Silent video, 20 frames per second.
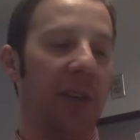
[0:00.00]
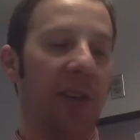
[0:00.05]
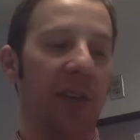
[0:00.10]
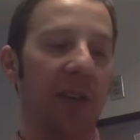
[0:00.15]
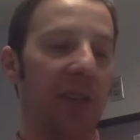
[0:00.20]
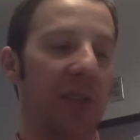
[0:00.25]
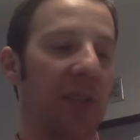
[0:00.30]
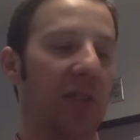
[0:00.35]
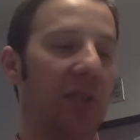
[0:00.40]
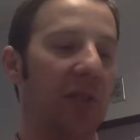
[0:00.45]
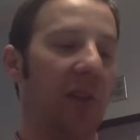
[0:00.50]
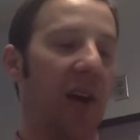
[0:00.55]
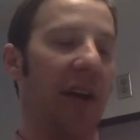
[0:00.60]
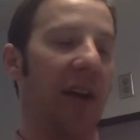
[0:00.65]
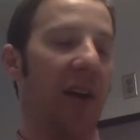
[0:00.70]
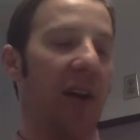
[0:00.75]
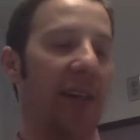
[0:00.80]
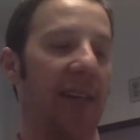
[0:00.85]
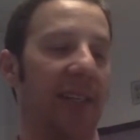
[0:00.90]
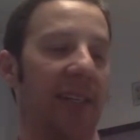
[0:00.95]
Used to
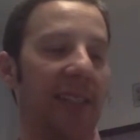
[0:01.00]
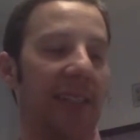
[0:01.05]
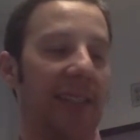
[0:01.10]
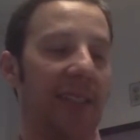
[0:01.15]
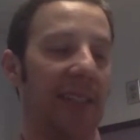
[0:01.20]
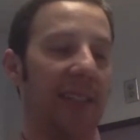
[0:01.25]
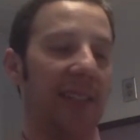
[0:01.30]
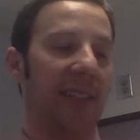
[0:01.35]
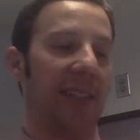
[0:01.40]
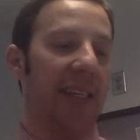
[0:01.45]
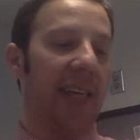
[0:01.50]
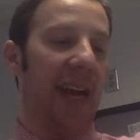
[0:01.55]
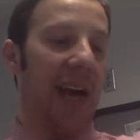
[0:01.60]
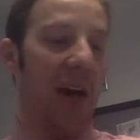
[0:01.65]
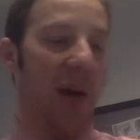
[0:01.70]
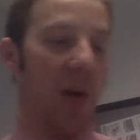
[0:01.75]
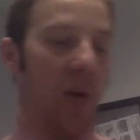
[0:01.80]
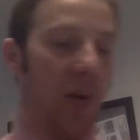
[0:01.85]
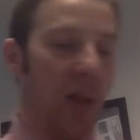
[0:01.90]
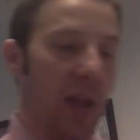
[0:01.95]
invite audiences to see
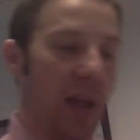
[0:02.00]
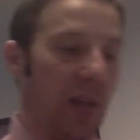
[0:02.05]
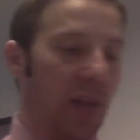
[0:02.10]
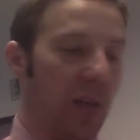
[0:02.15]
how